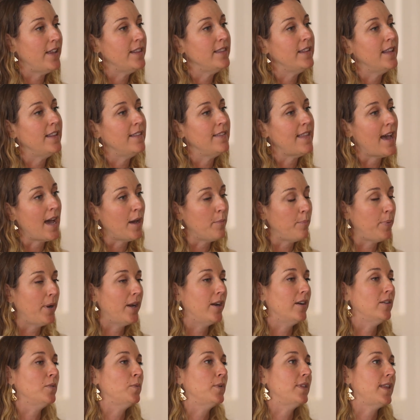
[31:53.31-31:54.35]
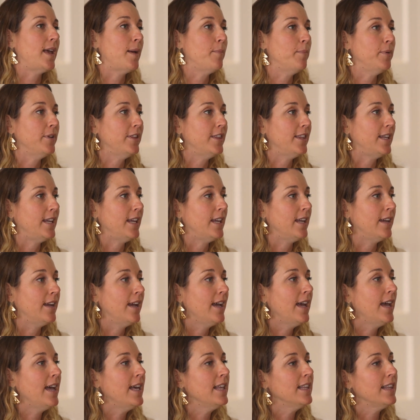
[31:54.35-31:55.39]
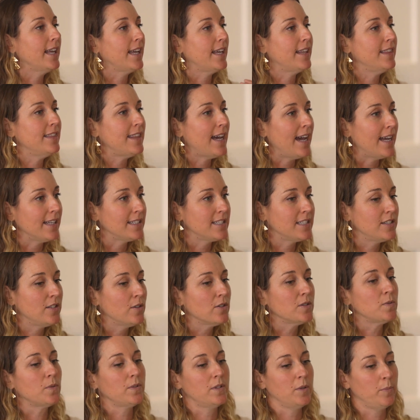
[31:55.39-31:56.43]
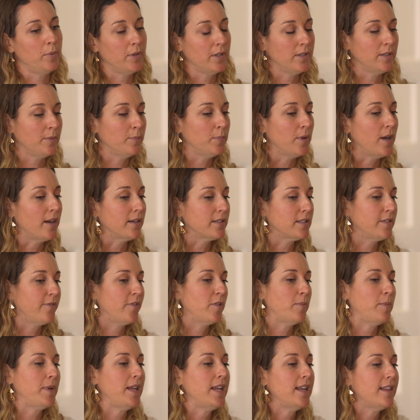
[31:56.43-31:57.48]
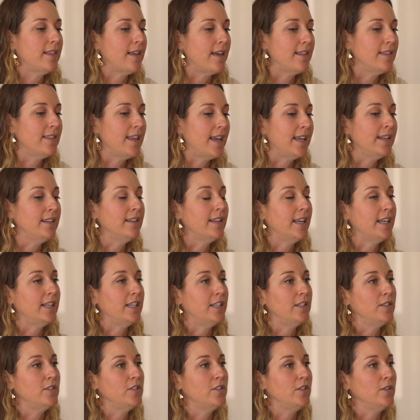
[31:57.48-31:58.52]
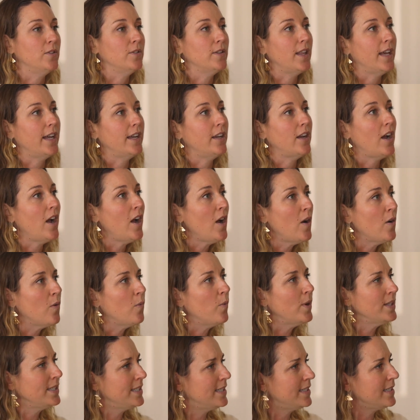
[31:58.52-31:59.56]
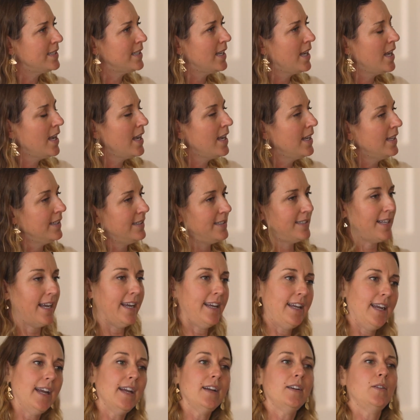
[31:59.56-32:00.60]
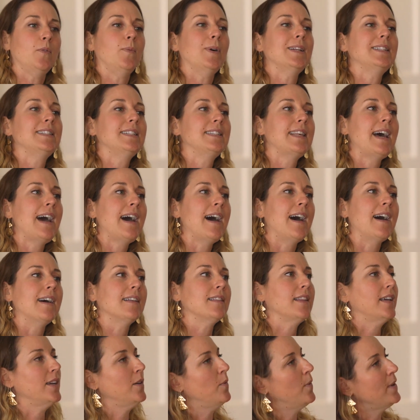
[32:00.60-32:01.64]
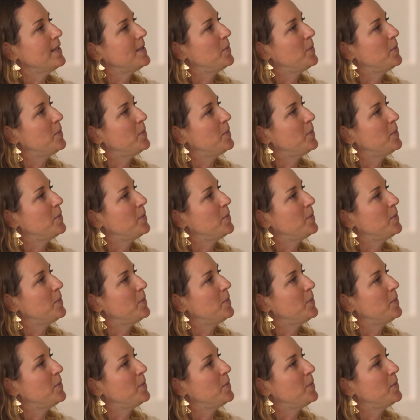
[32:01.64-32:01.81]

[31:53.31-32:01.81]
And then that paired with empathy, like those were the building blocks for me that then led into like, oh, what's psychic? What's that? Like,